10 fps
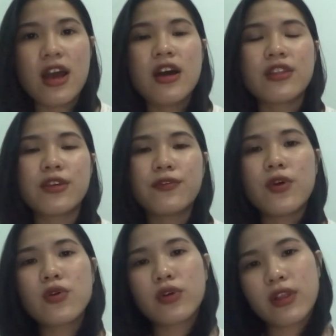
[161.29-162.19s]
The
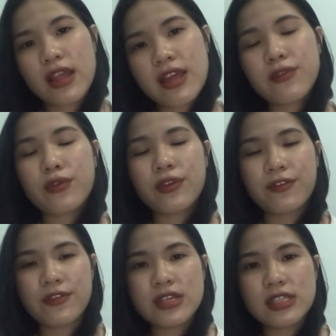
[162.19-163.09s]
focal length
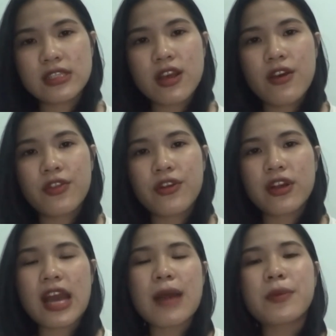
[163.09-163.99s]
refers the
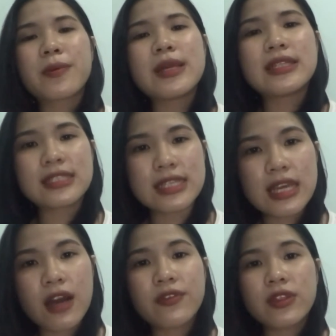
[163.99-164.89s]
capability of